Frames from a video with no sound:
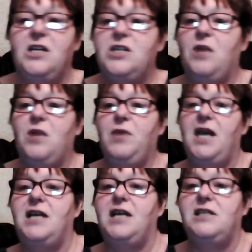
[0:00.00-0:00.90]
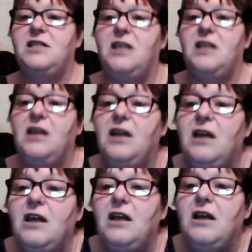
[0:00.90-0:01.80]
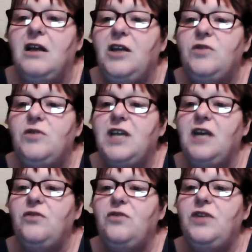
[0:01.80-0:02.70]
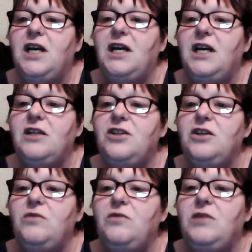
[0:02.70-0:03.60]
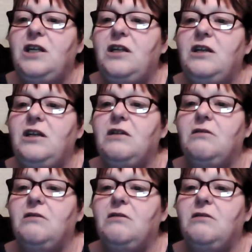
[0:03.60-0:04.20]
So yes, you saying good night to little.